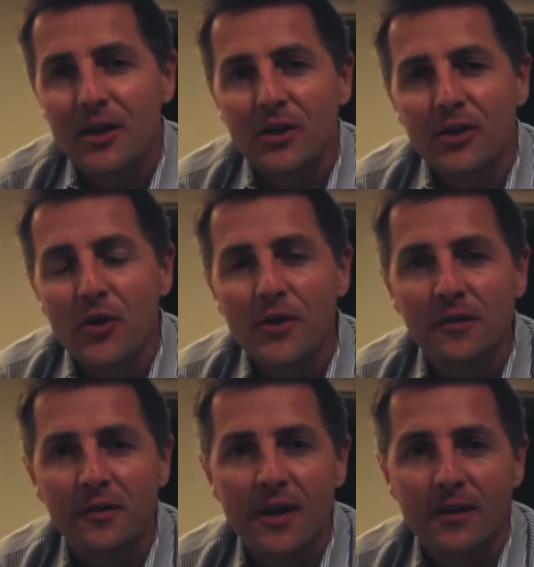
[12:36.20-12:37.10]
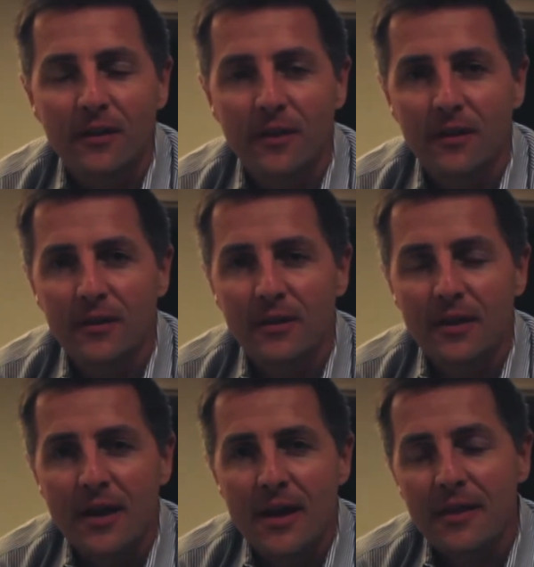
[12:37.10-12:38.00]
Notice that
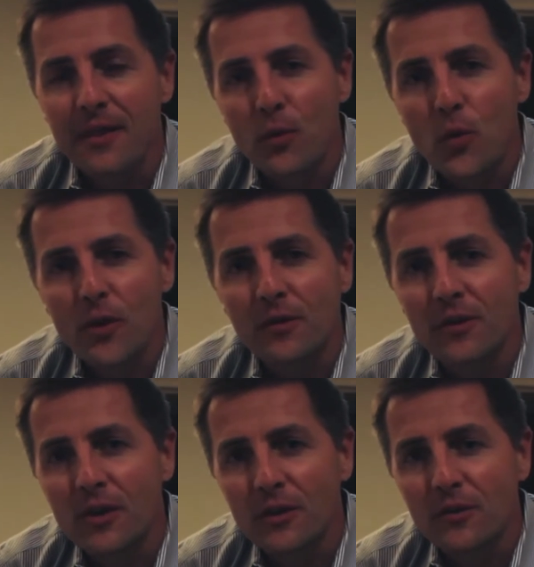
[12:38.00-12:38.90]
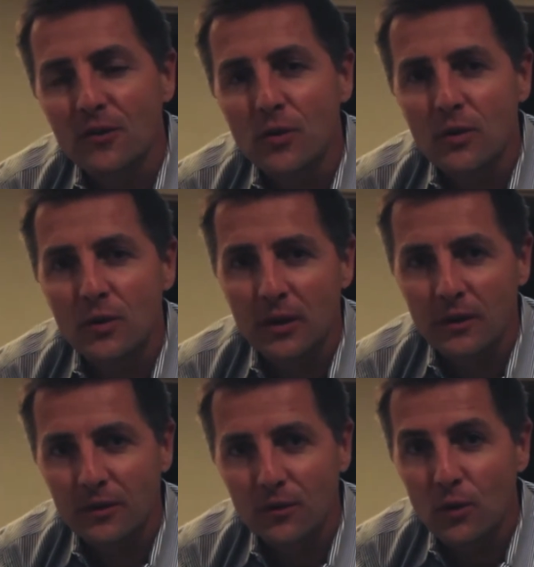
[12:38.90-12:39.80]
the words are not, "Saul,
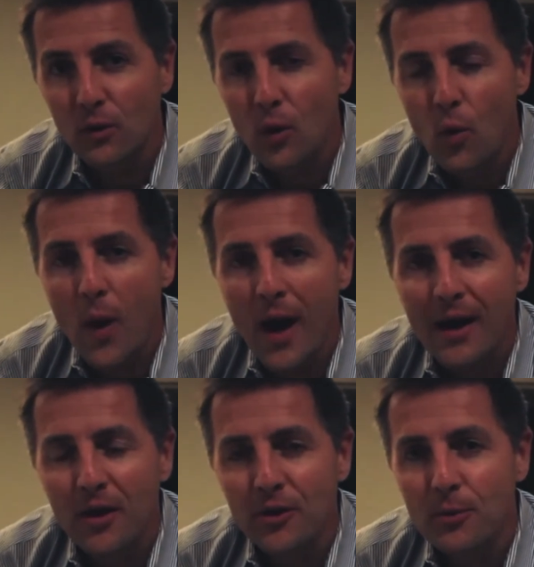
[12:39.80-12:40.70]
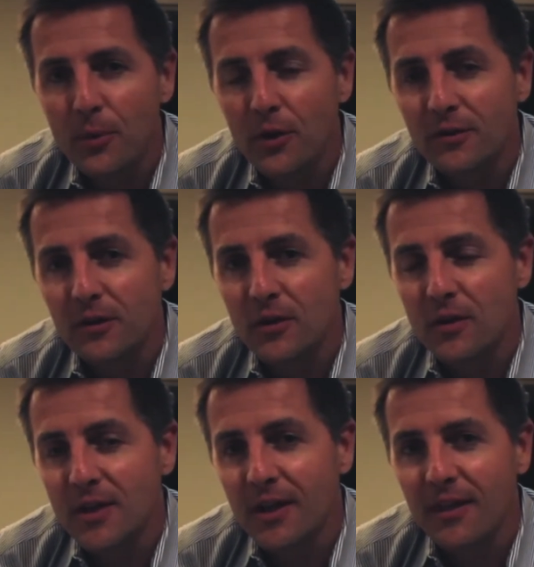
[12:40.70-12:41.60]
Saul, why are you
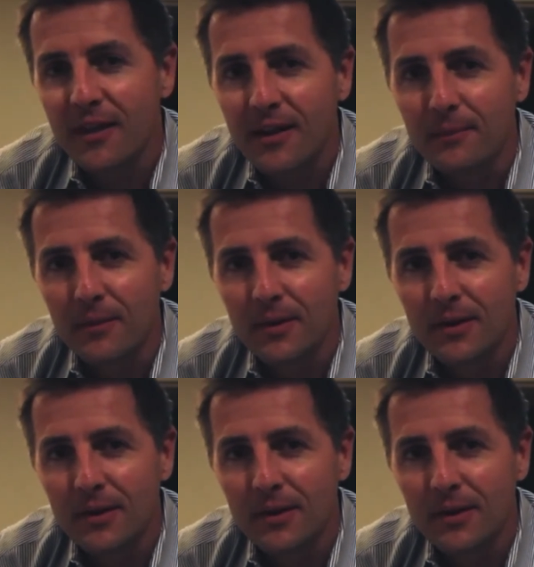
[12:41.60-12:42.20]
persecuting them?"